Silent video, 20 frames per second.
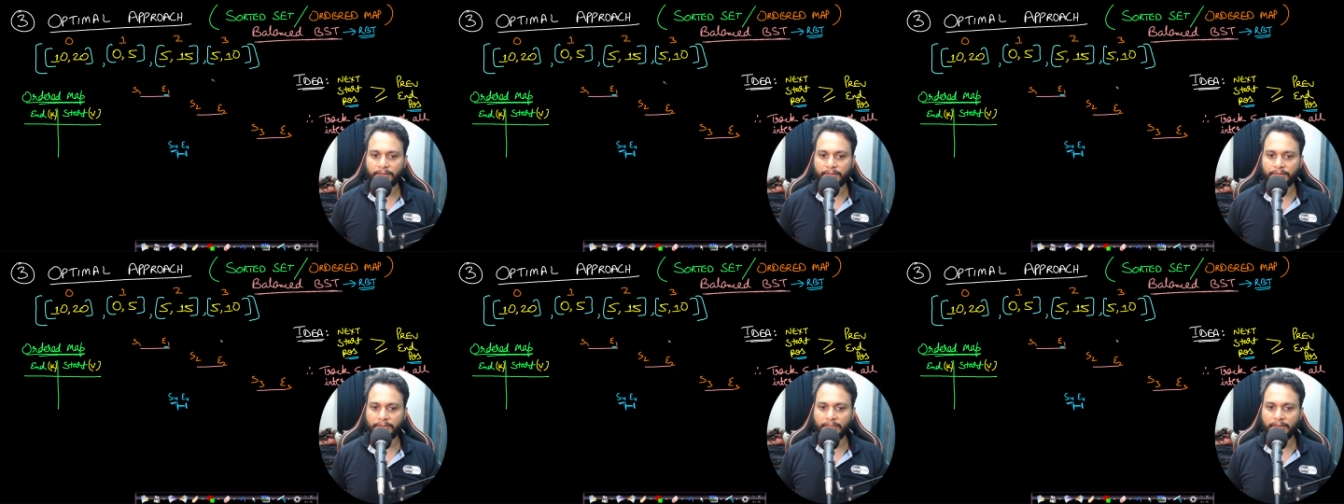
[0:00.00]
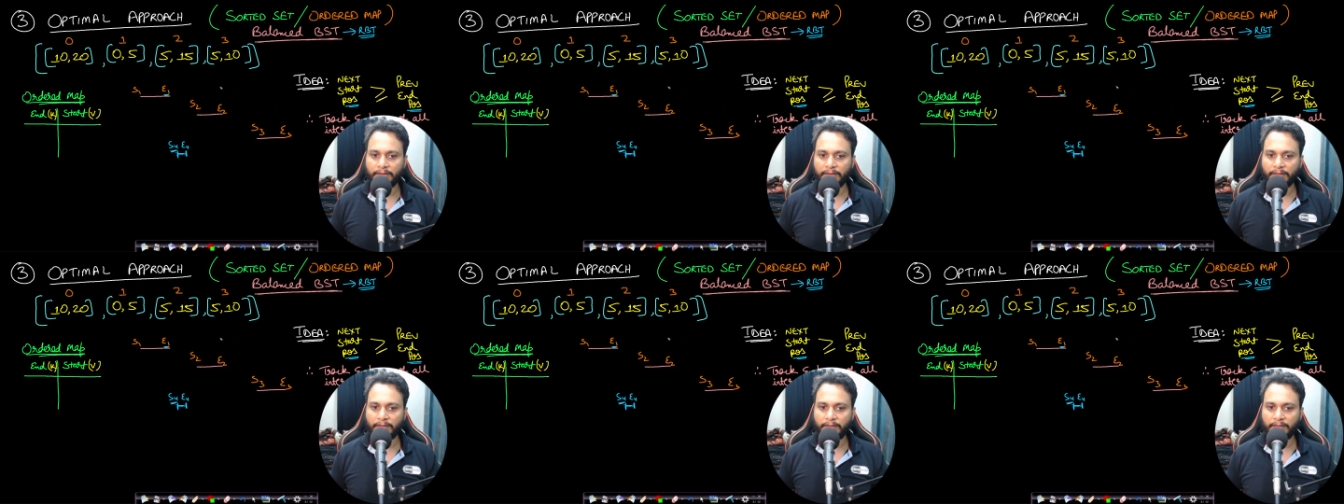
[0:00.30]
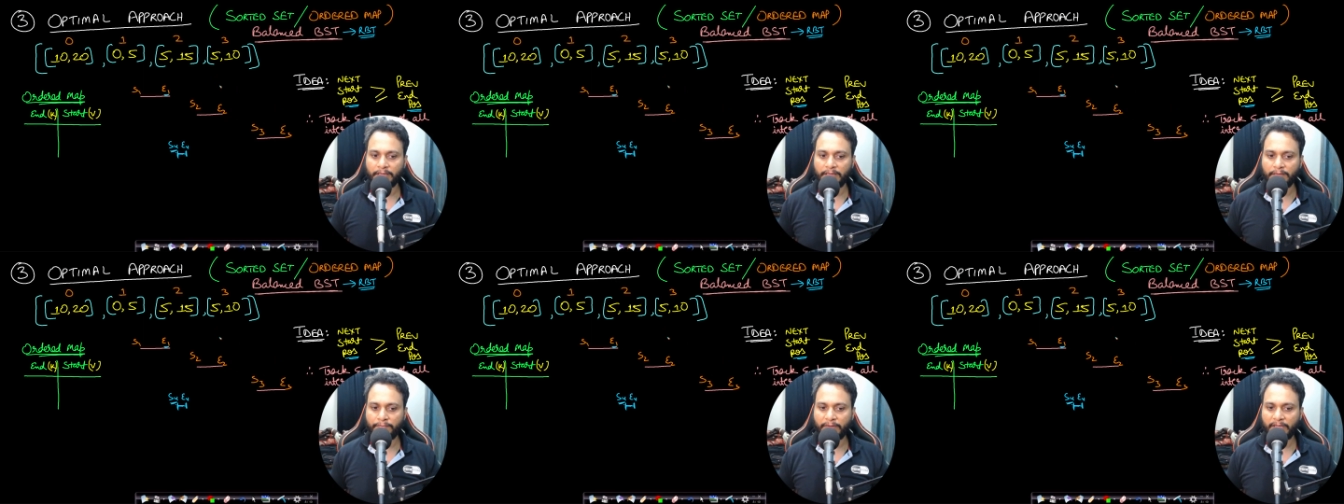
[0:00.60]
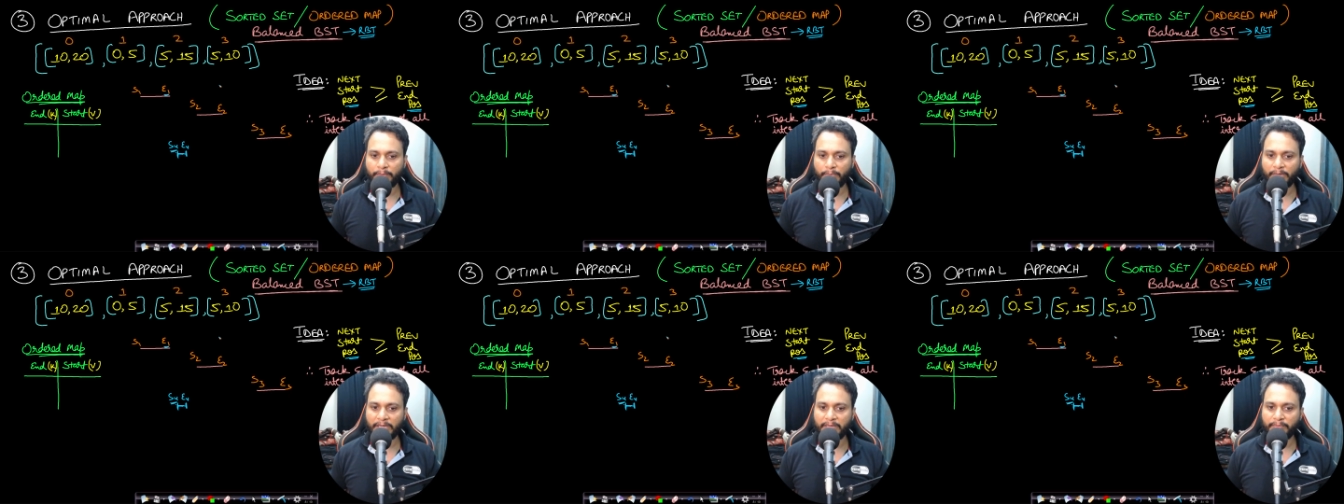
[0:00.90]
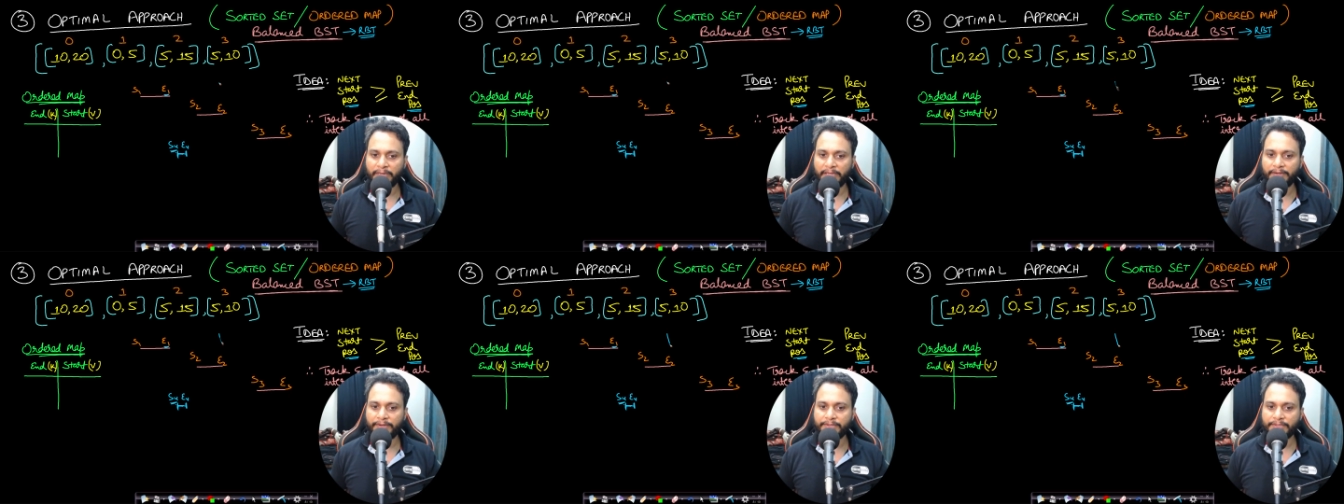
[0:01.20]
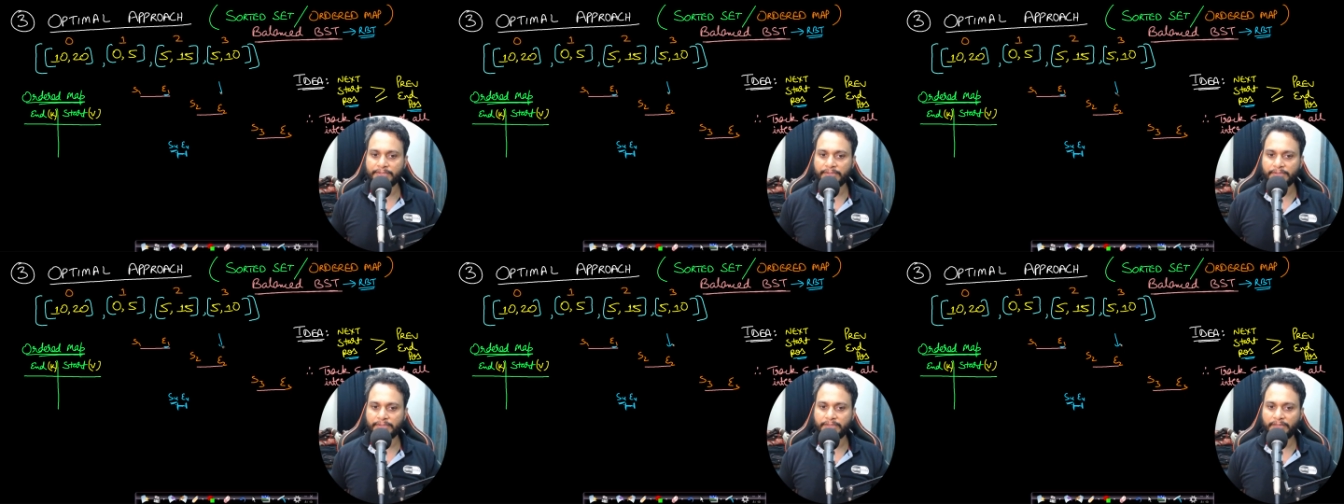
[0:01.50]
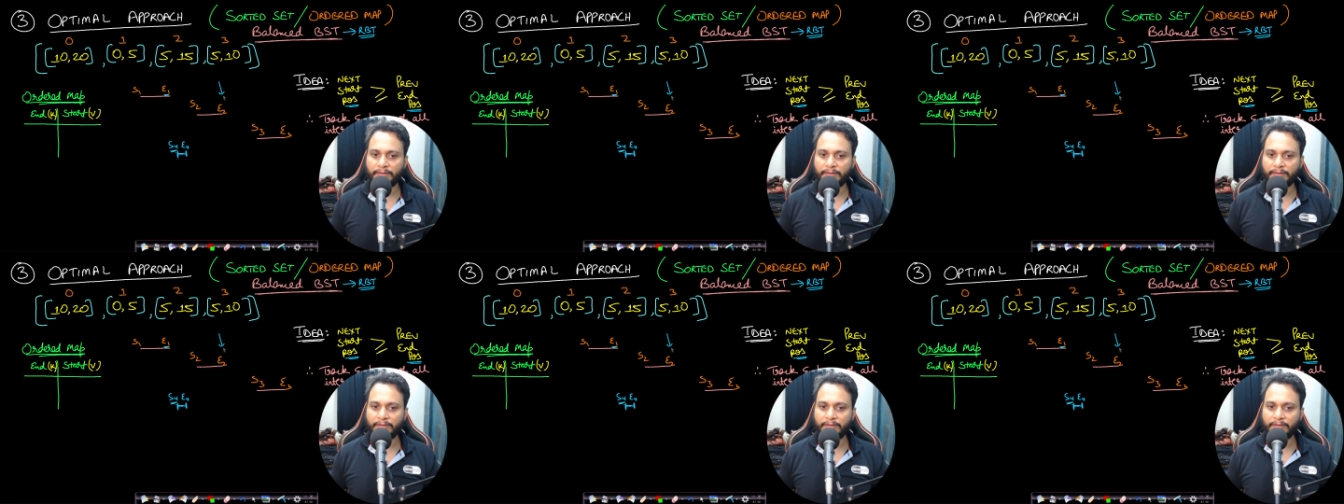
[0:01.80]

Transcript: then if I apply binary search,